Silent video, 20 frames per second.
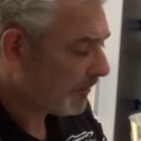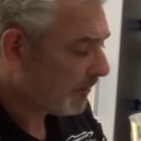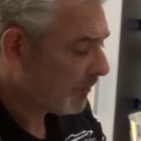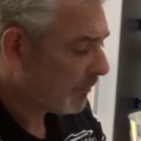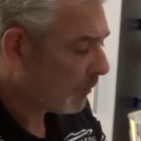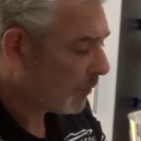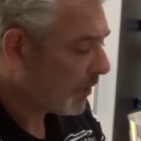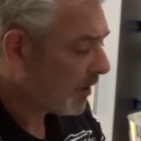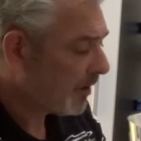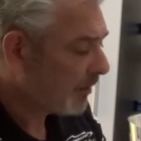
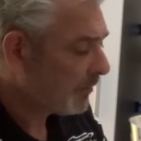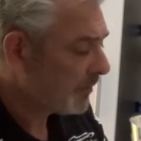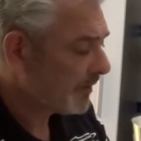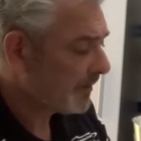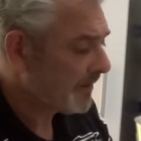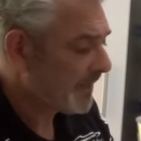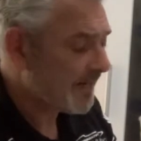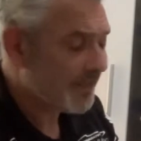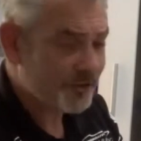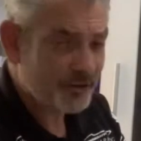world and
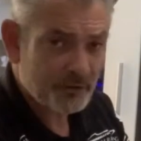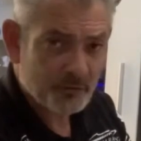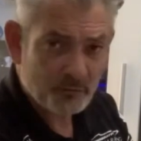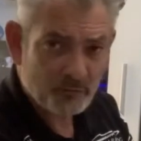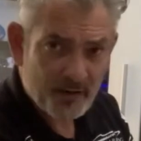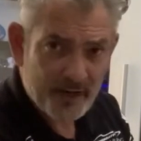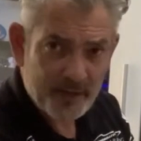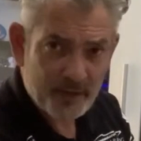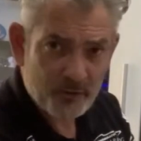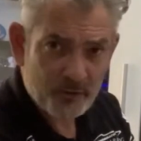national
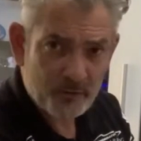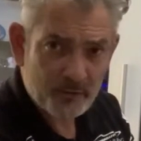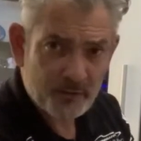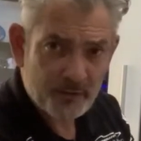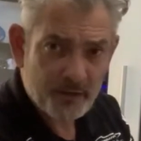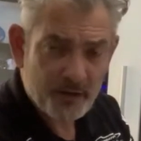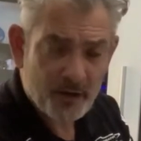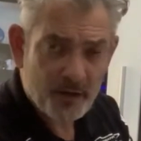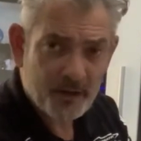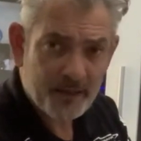record
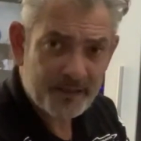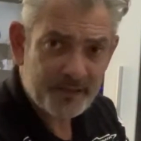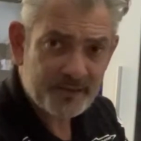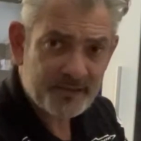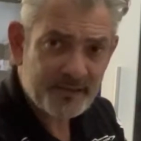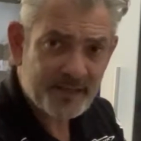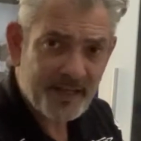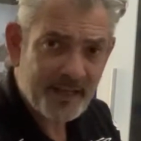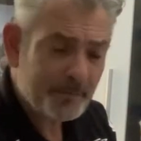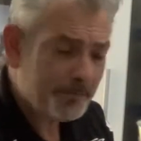that I'd
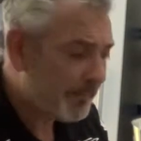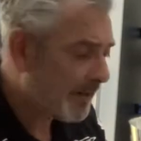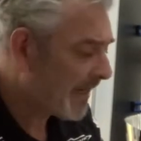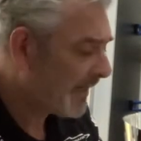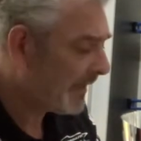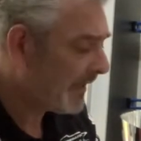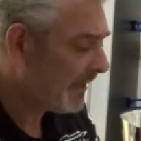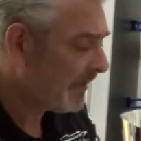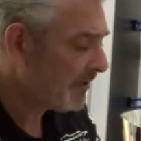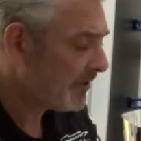set
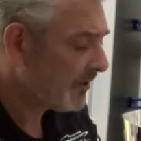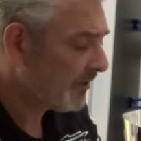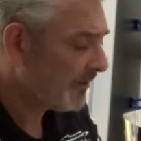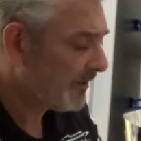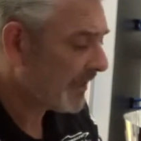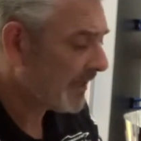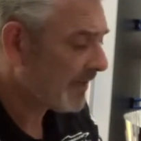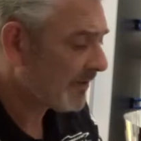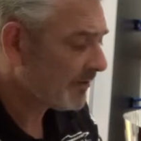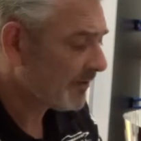back in
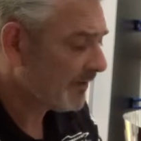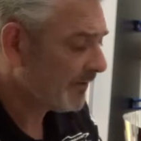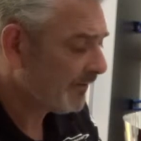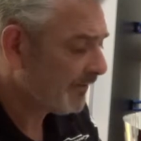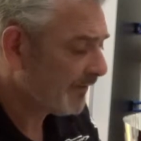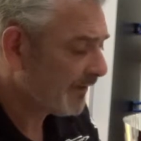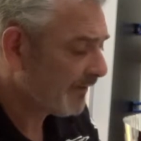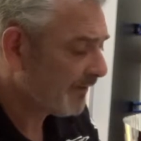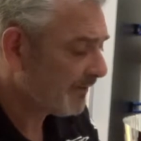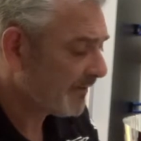
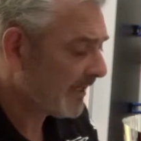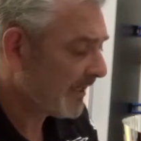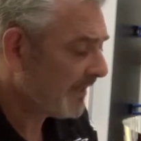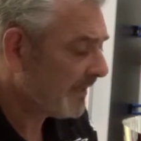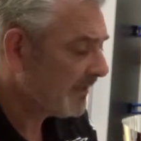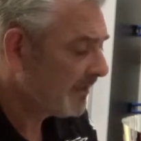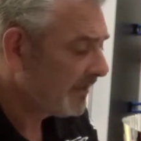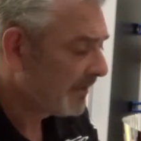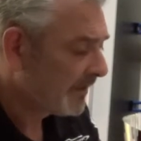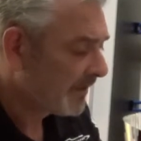
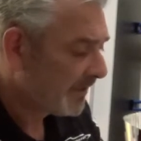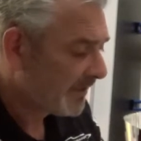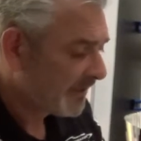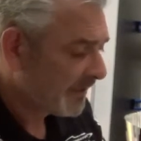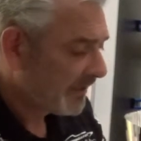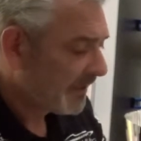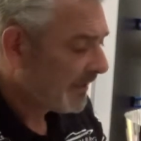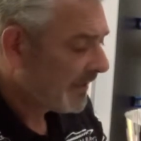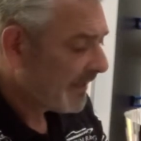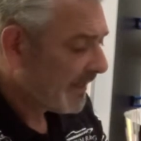2015,
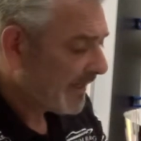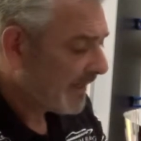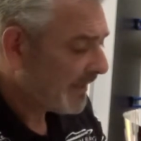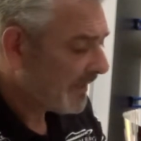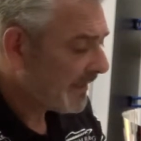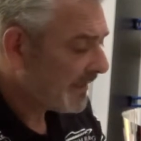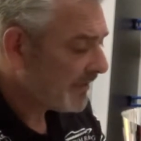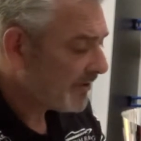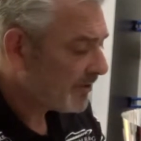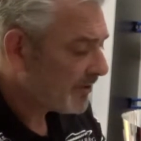
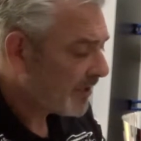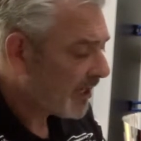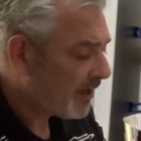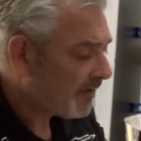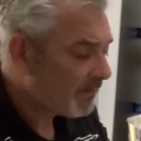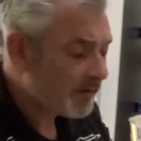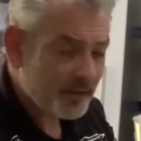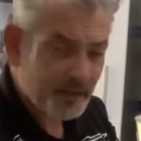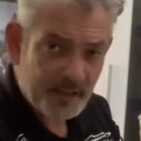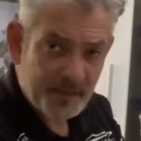and it's
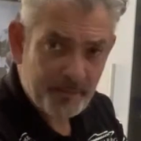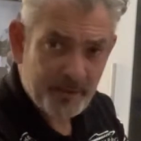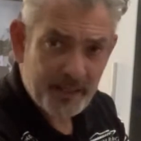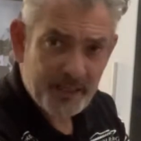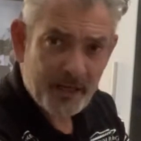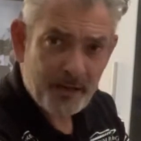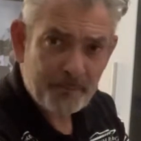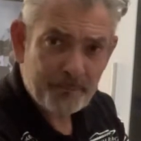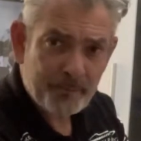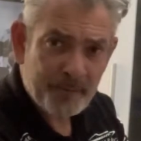currently been
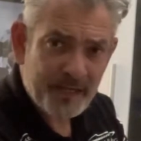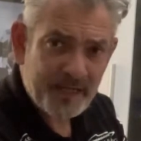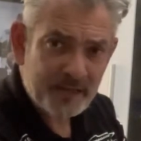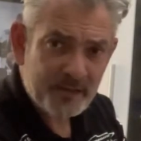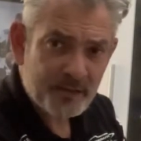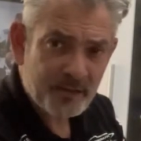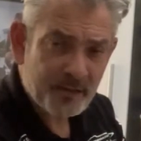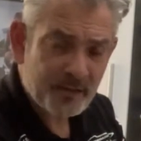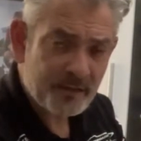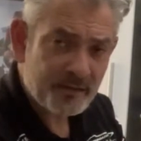
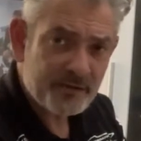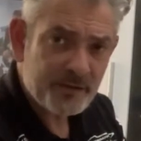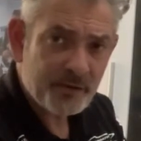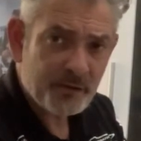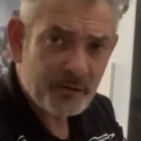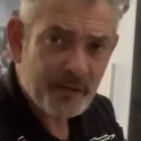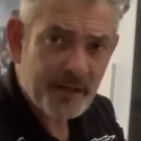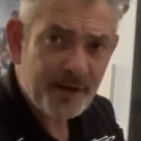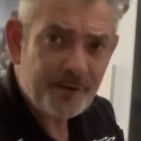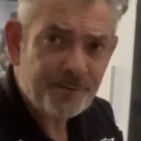unbeaten until
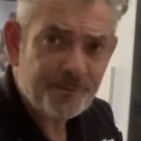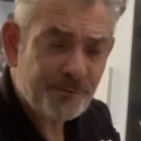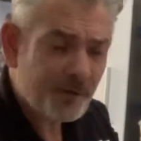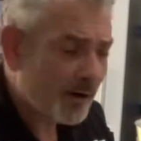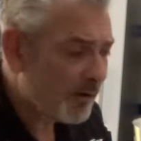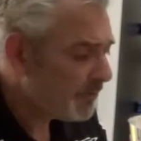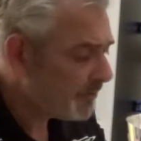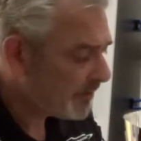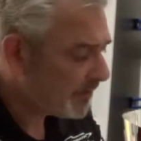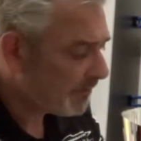they
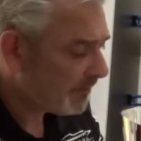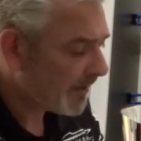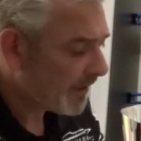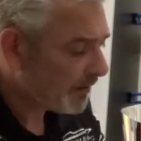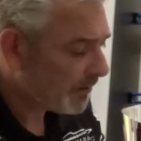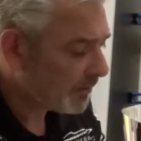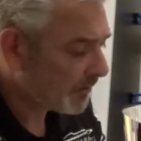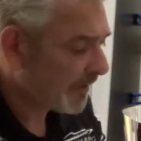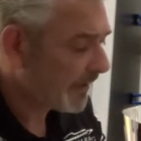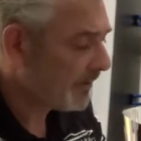froze the
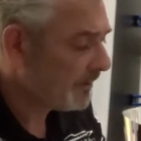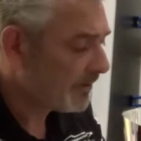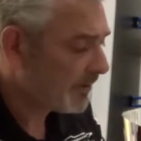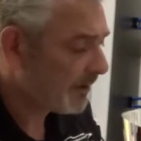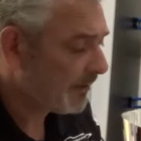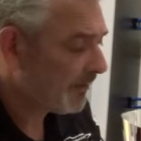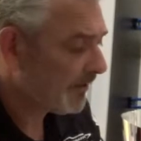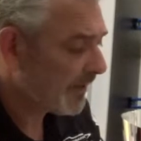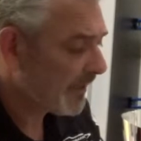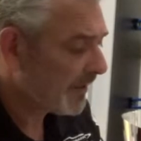record in
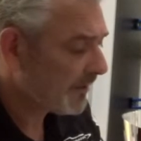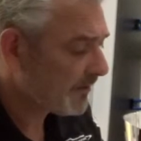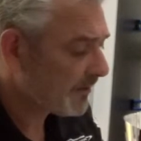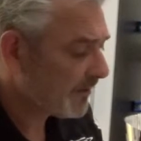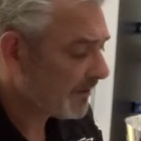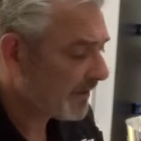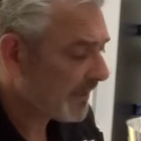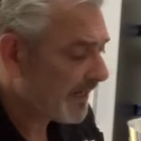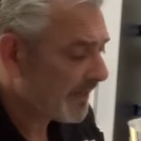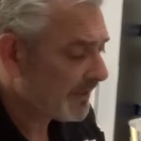
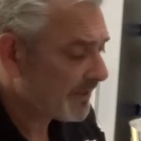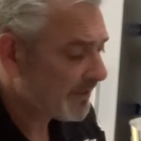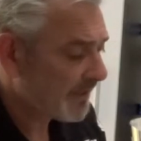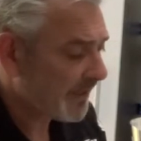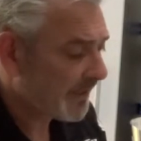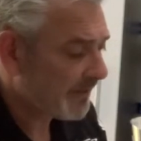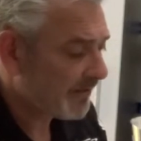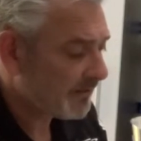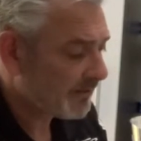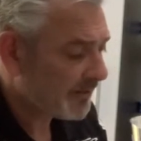
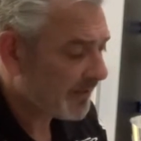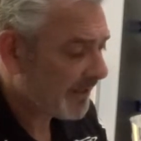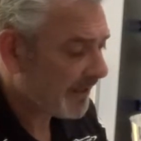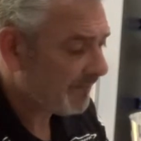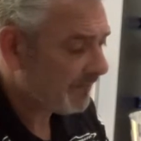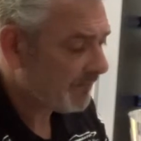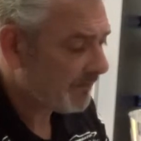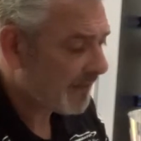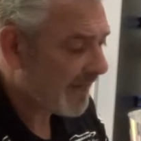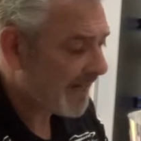2018, so
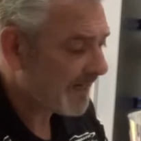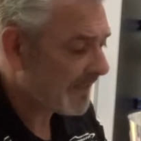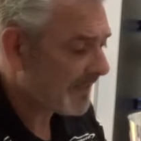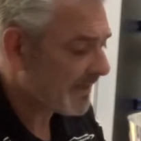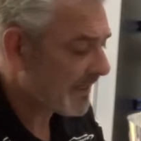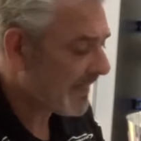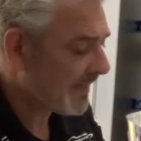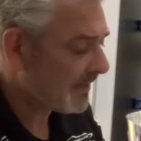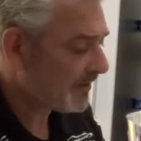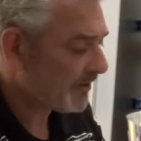they've added
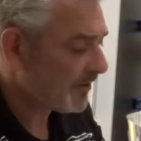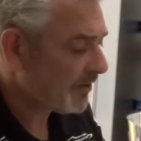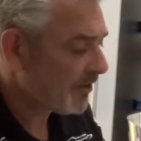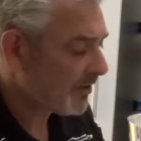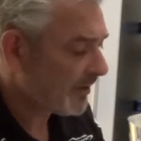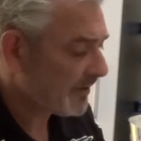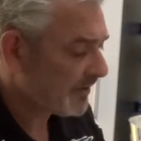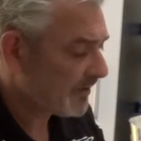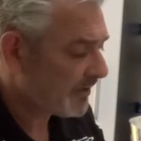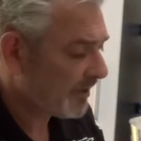that as a
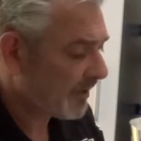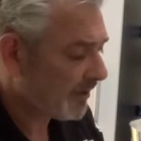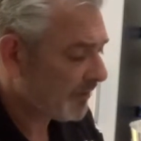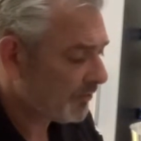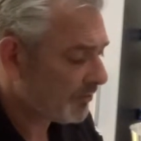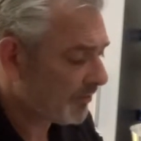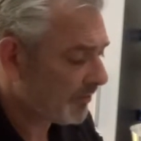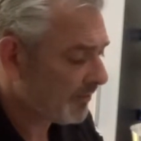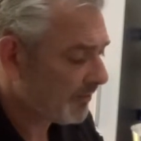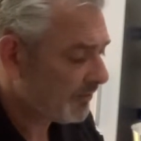nice
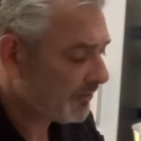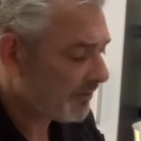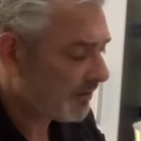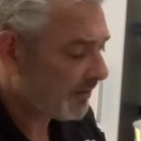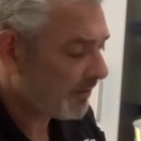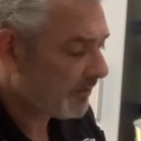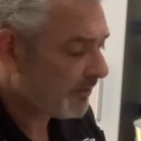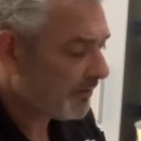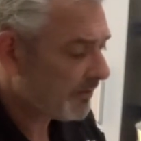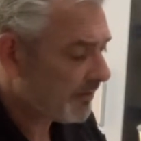touch on the
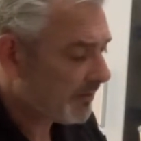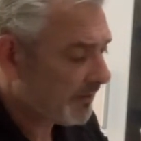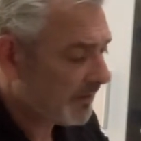suit.